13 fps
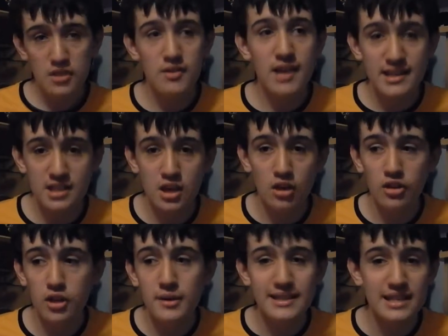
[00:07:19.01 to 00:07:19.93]
You get to go
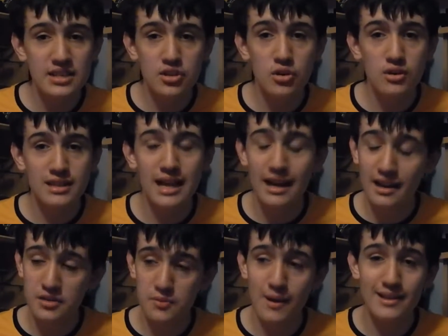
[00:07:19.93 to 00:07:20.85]
on the USS
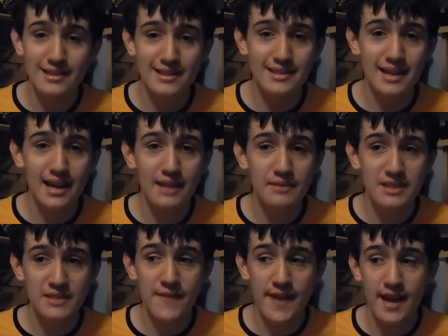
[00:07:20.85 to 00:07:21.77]
Yorktown as well as inside of a
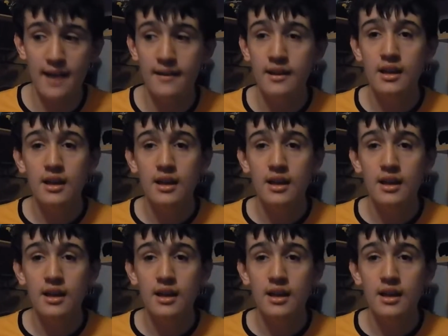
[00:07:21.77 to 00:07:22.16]
sphere.